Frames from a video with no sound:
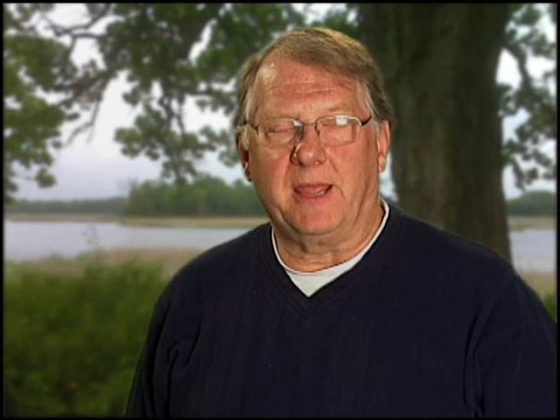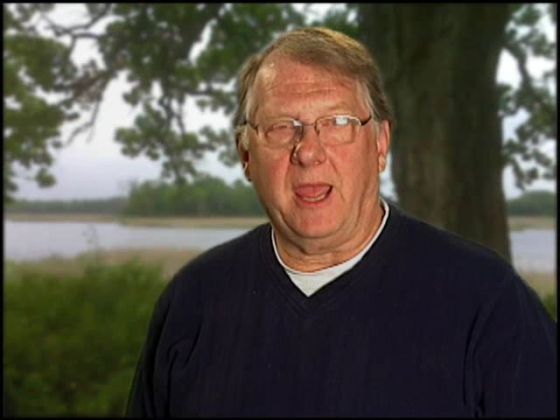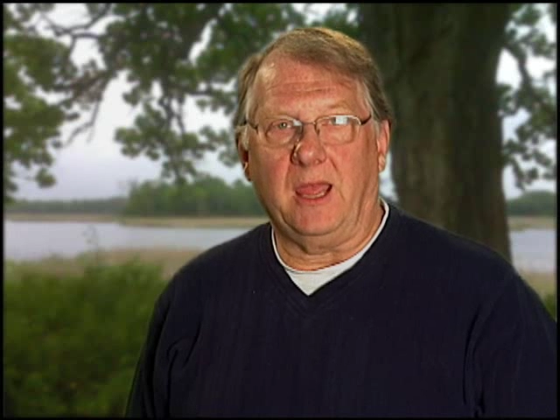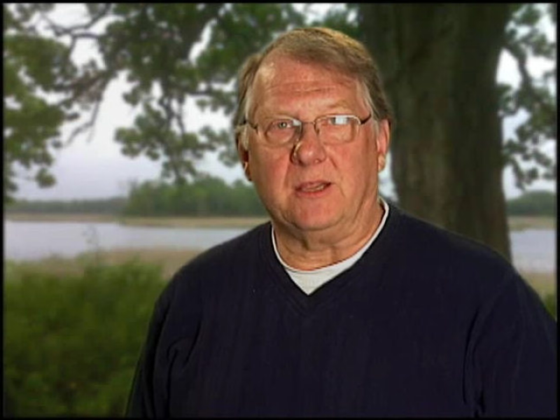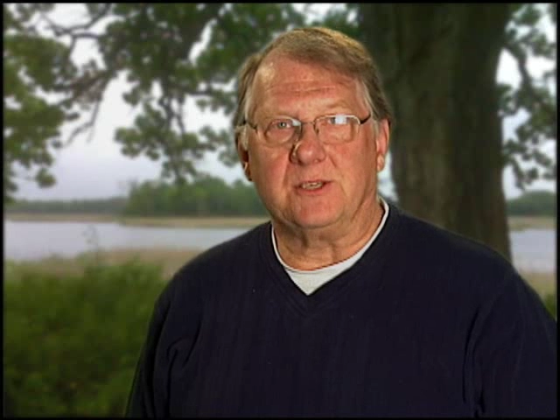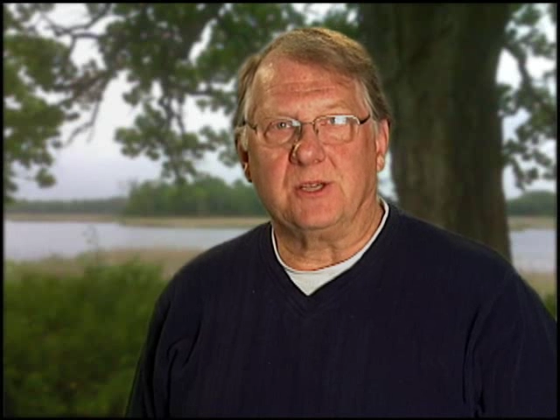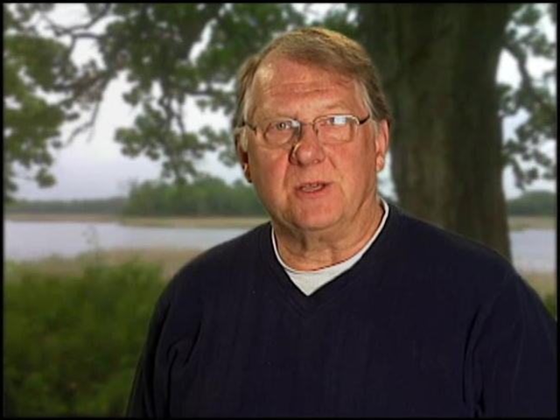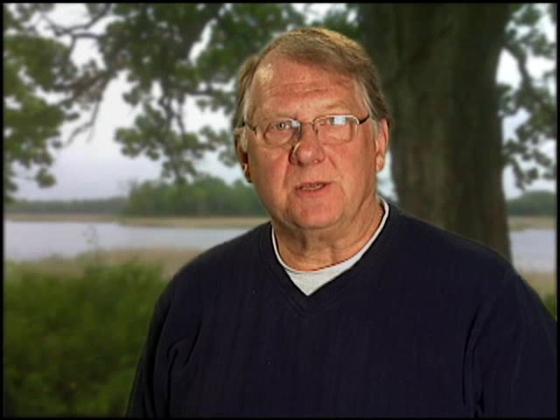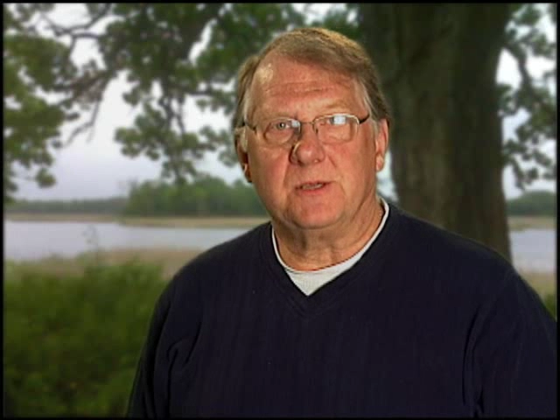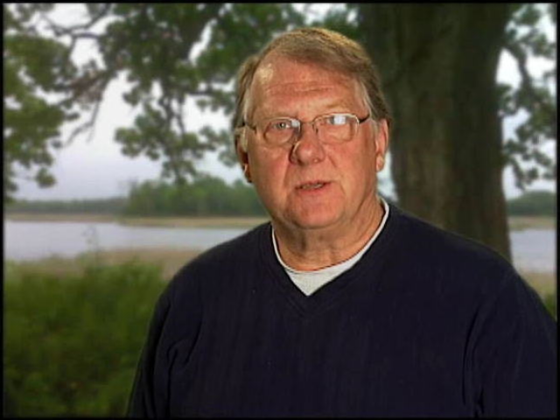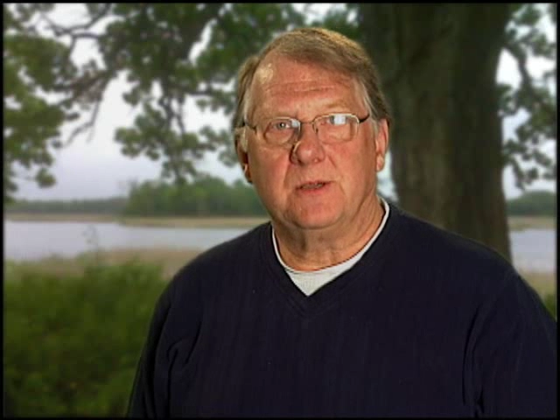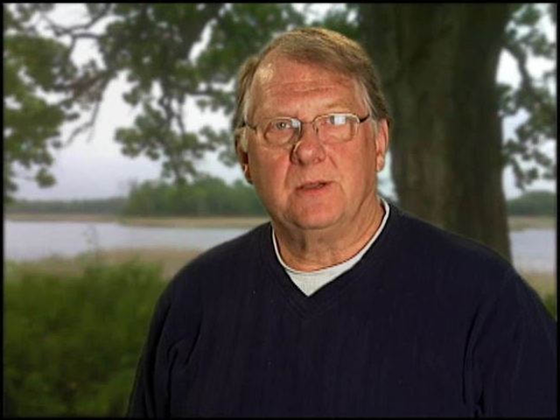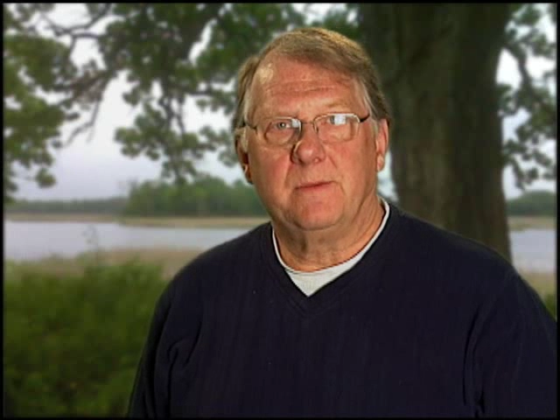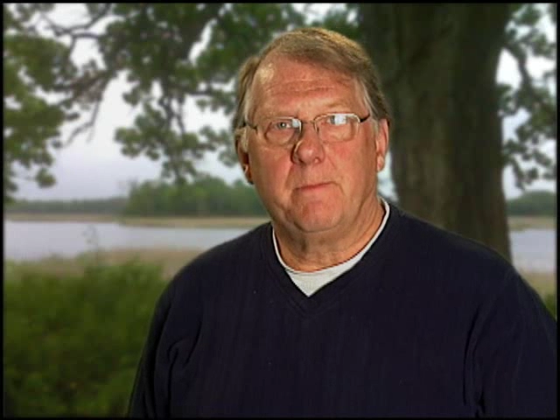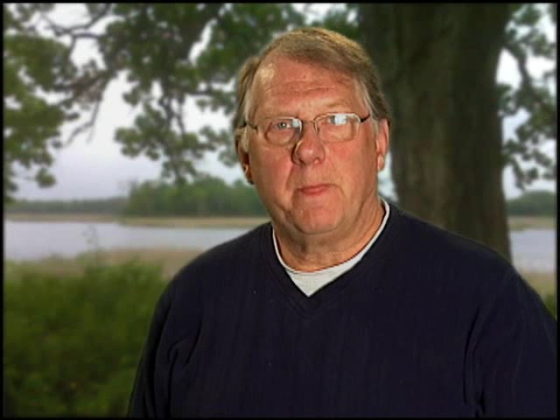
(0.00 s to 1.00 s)
cases.
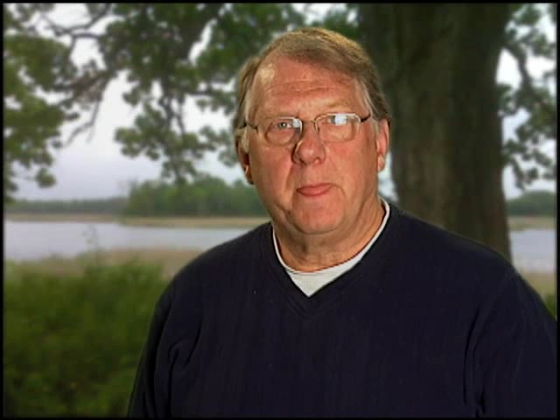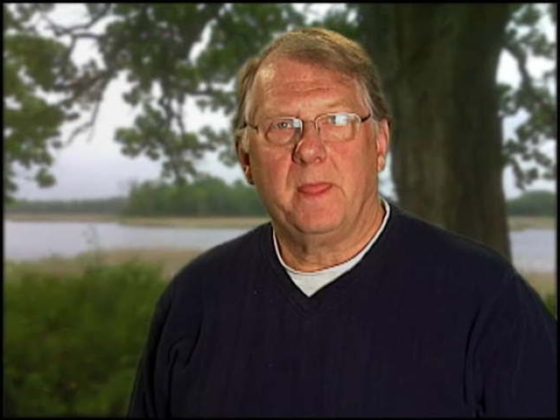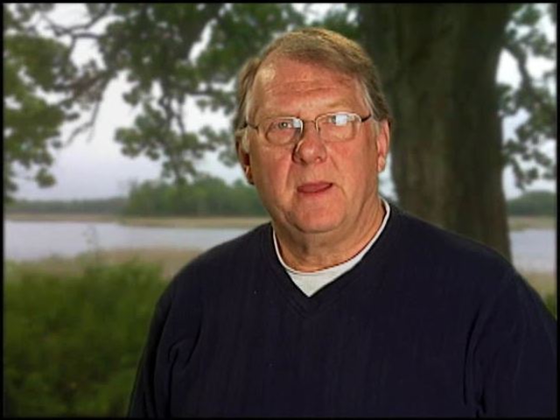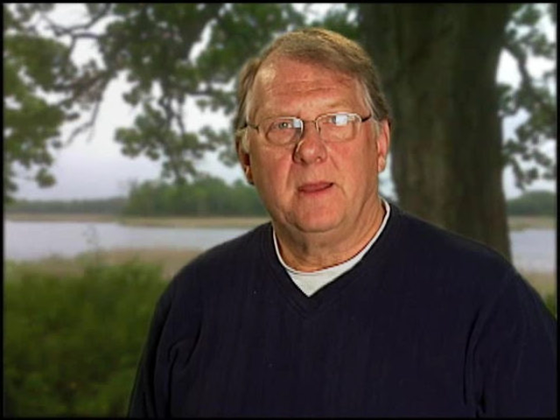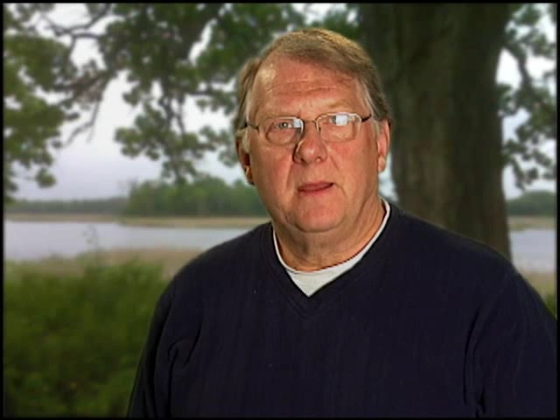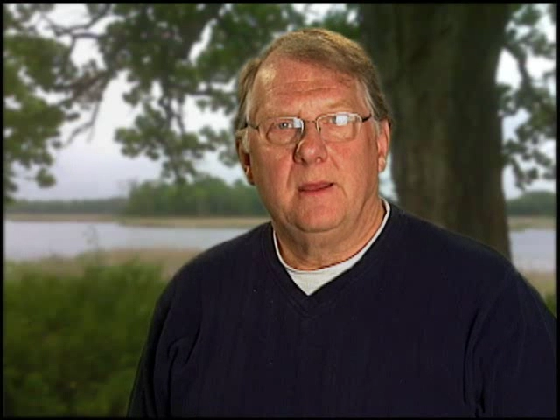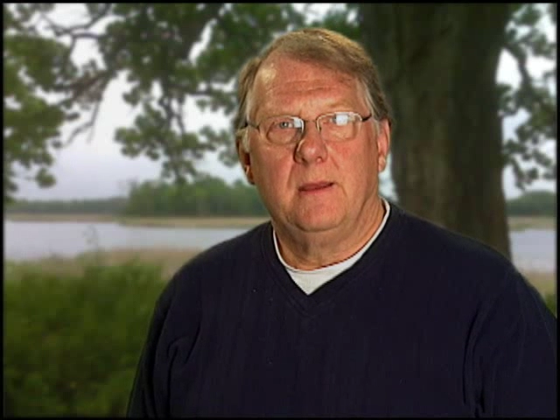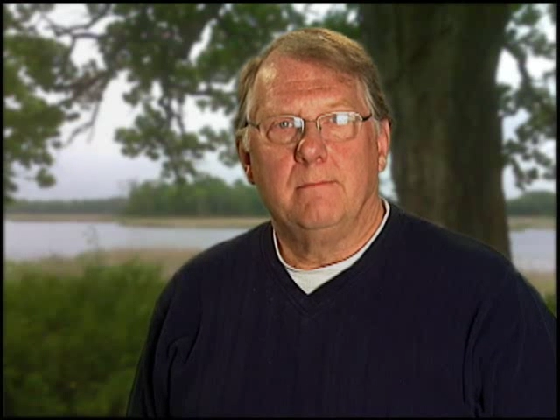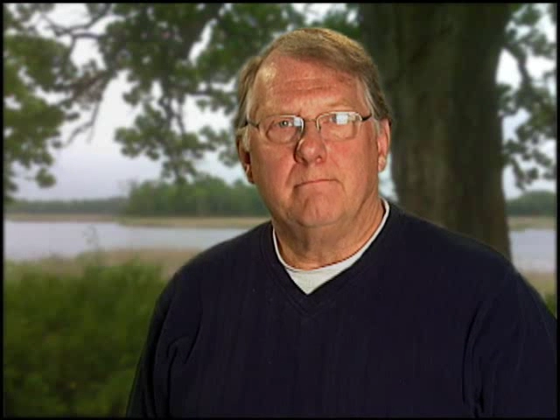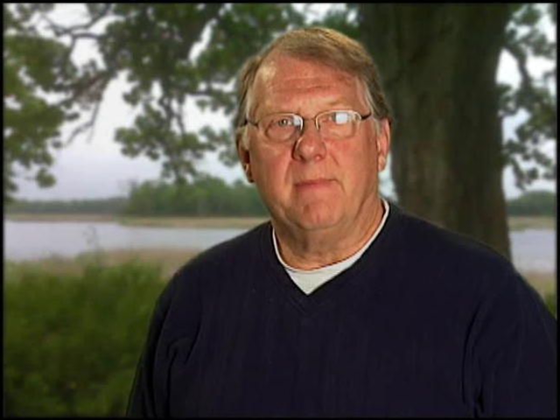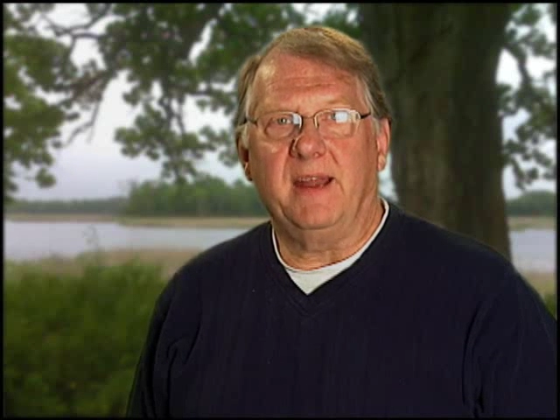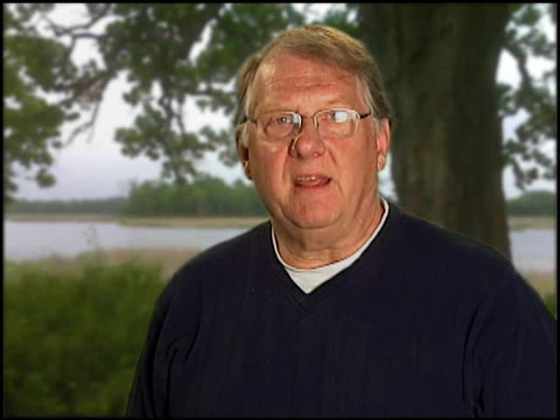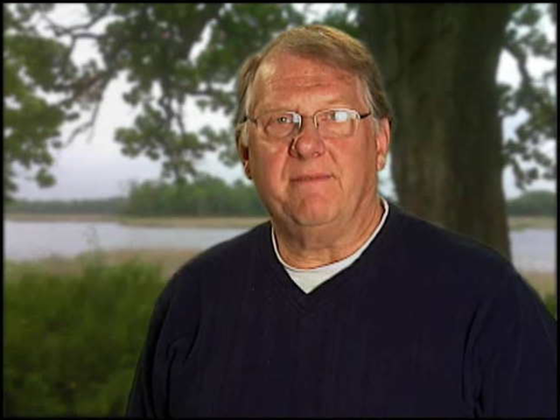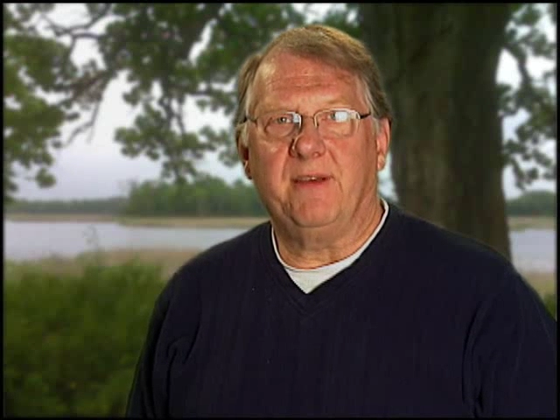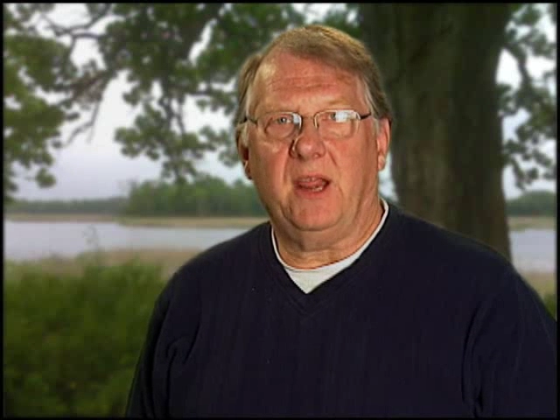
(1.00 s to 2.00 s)

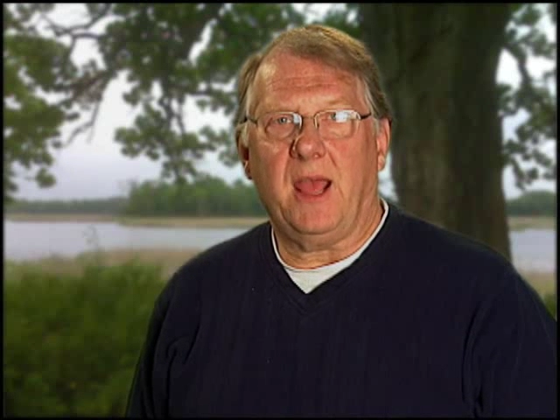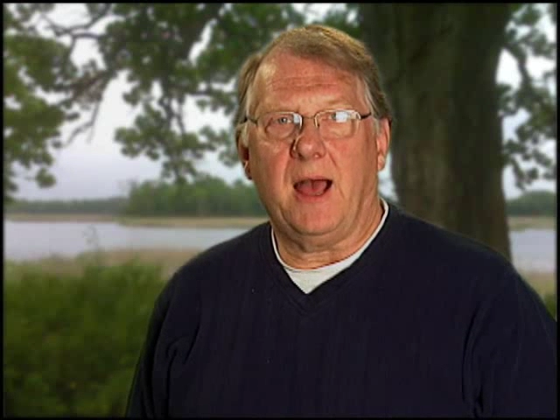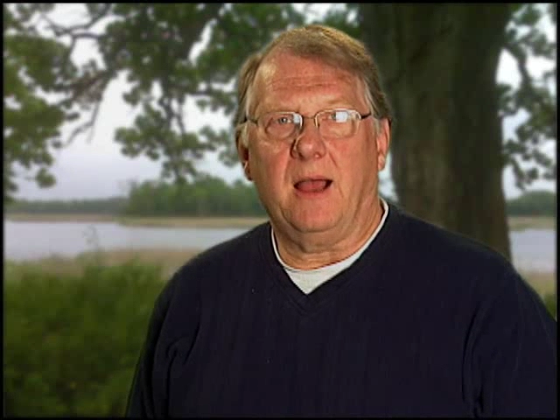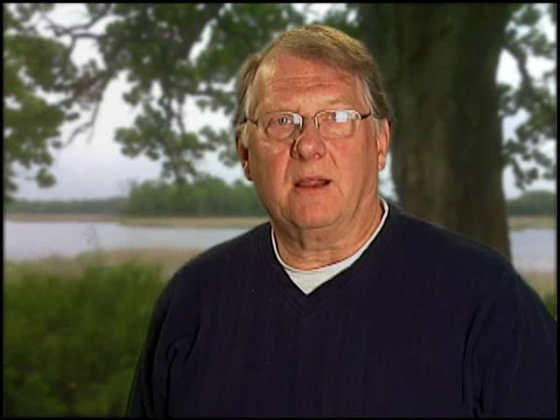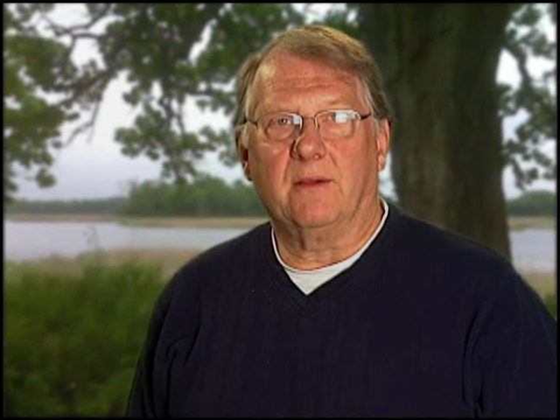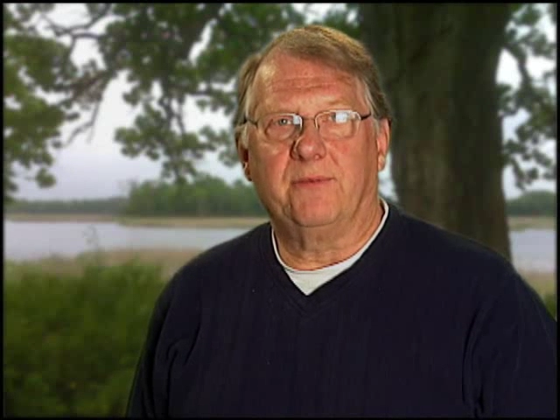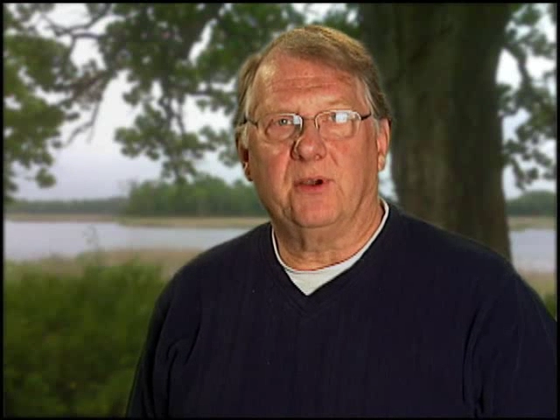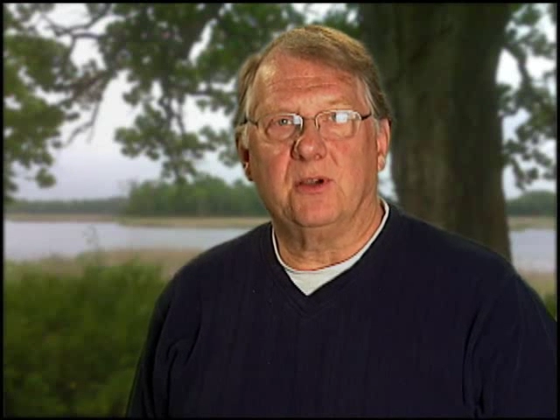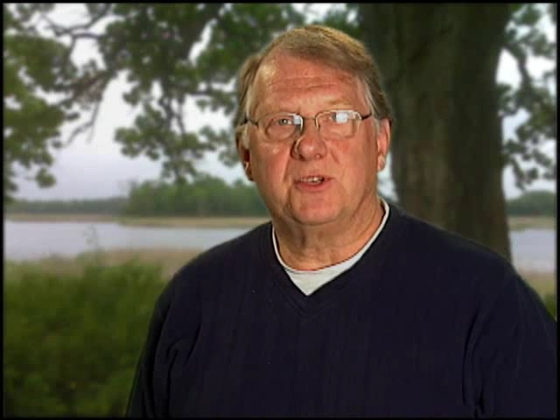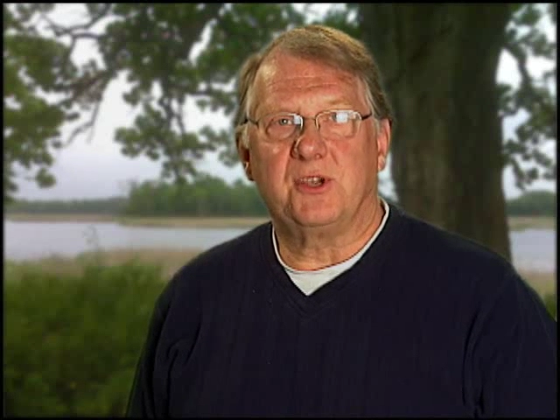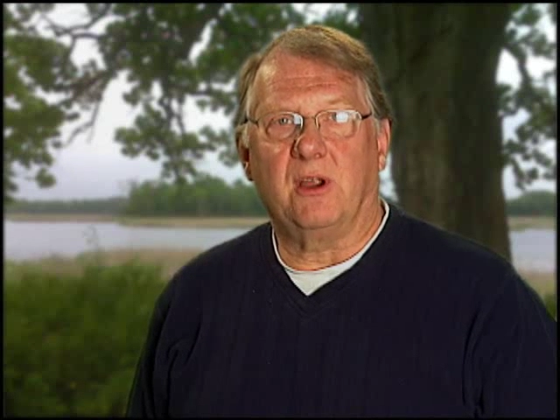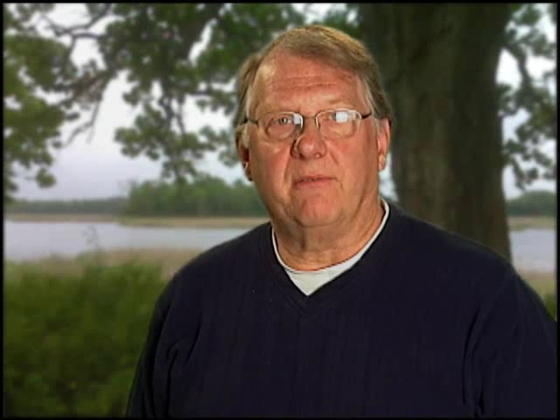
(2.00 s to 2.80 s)
Many videographers